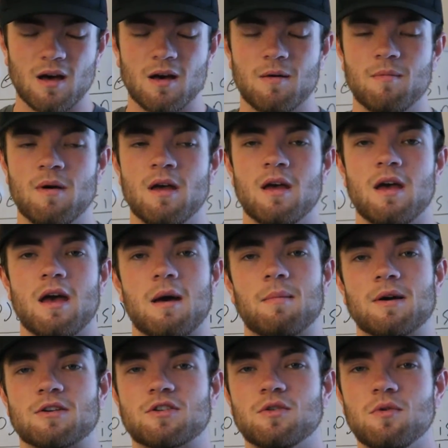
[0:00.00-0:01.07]
uh,
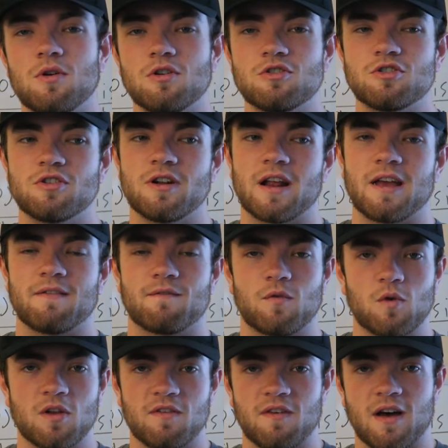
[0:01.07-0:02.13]
about
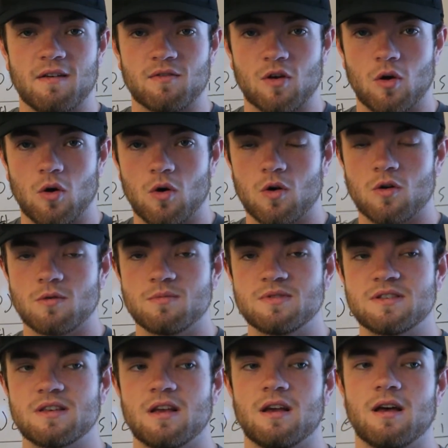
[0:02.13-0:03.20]
245
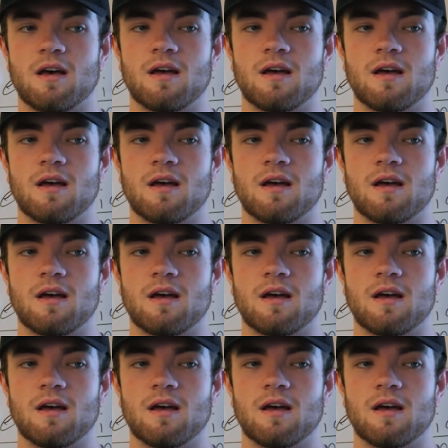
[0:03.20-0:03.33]
carbs,